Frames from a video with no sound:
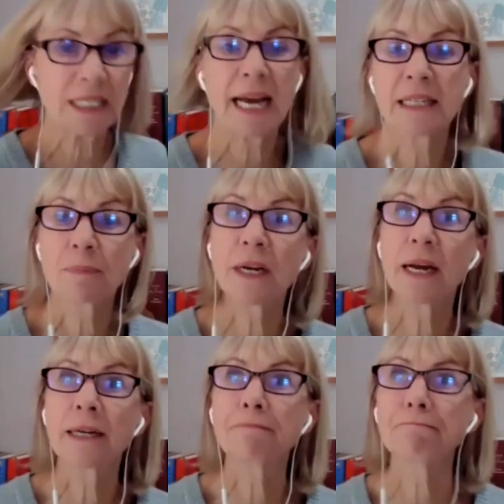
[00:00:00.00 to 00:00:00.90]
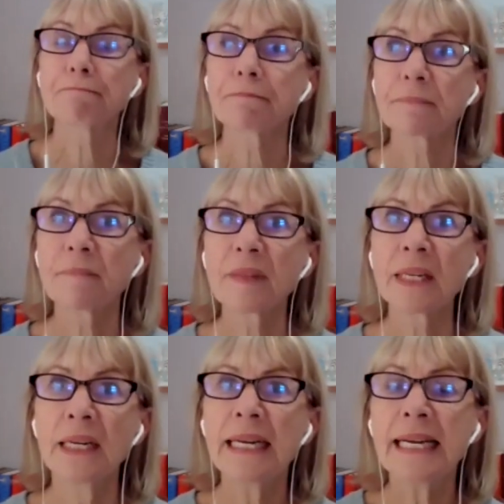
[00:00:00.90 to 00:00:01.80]
to hand but um,
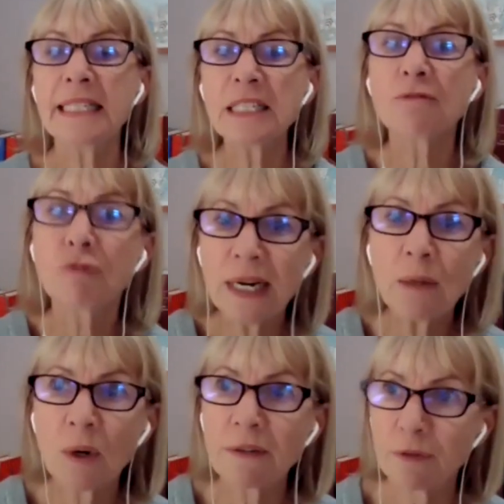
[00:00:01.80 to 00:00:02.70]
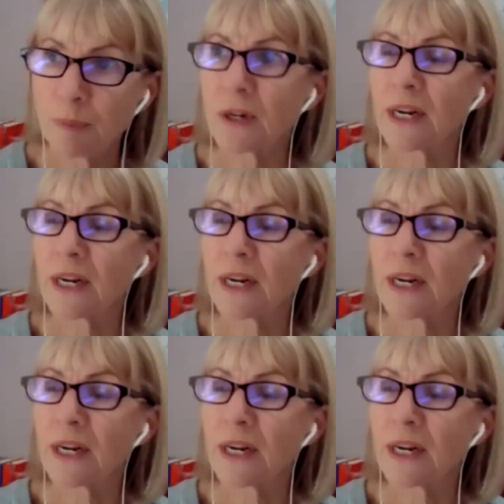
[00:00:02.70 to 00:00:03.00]
it is a really wonderful book.